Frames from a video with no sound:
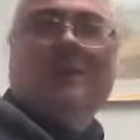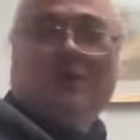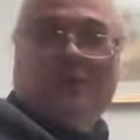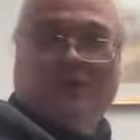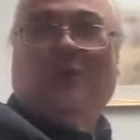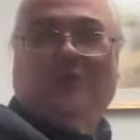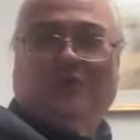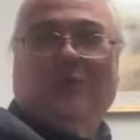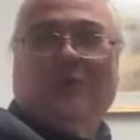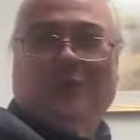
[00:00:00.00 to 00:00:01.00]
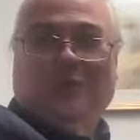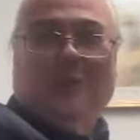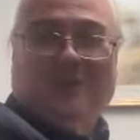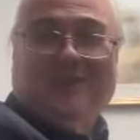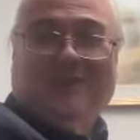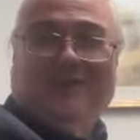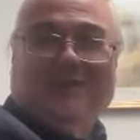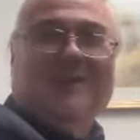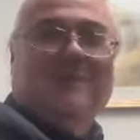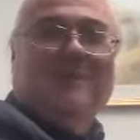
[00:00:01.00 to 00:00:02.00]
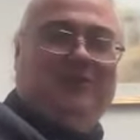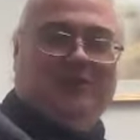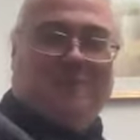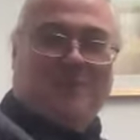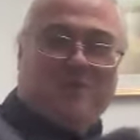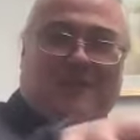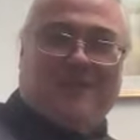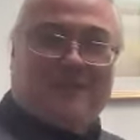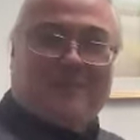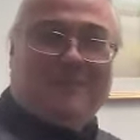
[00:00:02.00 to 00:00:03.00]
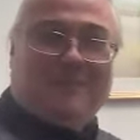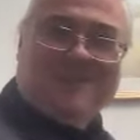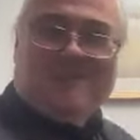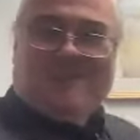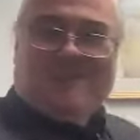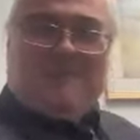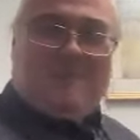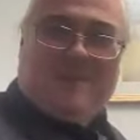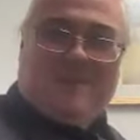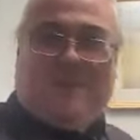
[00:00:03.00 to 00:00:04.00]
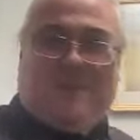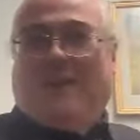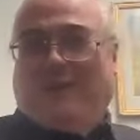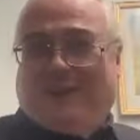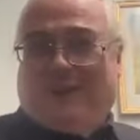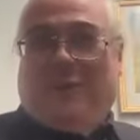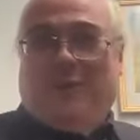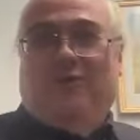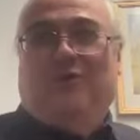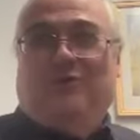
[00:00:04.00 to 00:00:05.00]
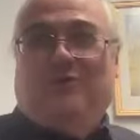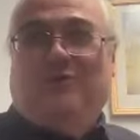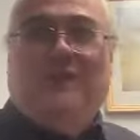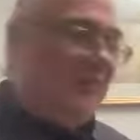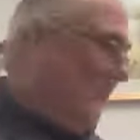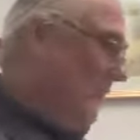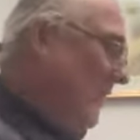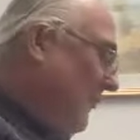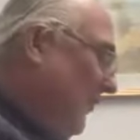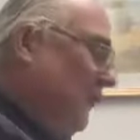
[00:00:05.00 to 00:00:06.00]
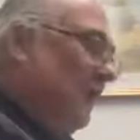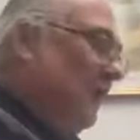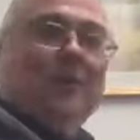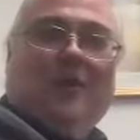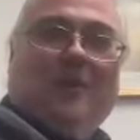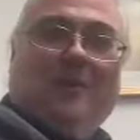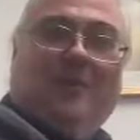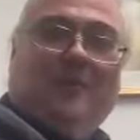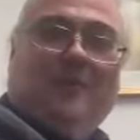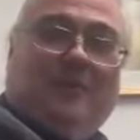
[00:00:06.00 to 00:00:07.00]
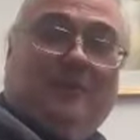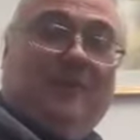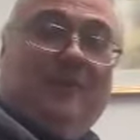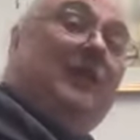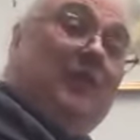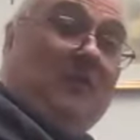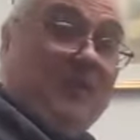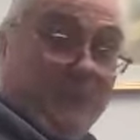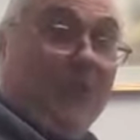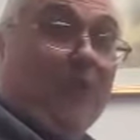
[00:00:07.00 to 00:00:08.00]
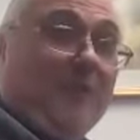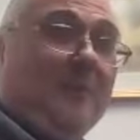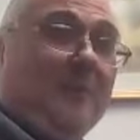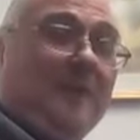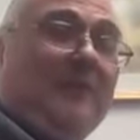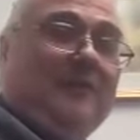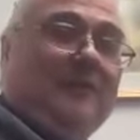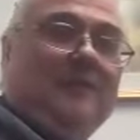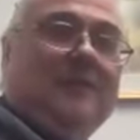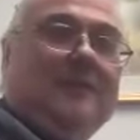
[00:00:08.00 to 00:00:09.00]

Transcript: Both of those are soul dominants, but it's just moving them in parallel motion. So kind of a soul dominant with scale degree 4 in the bass,